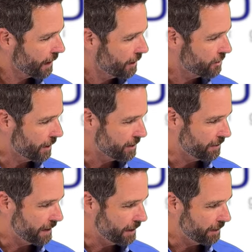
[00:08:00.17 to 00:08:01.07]
triggers the
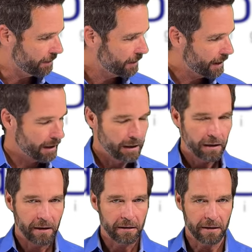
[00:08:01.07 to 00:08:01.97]
video.
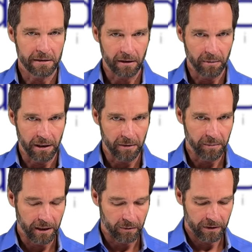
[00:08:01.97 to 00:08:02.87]
That's going to play the
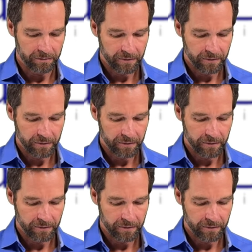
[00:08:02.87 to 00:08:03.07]
pink one.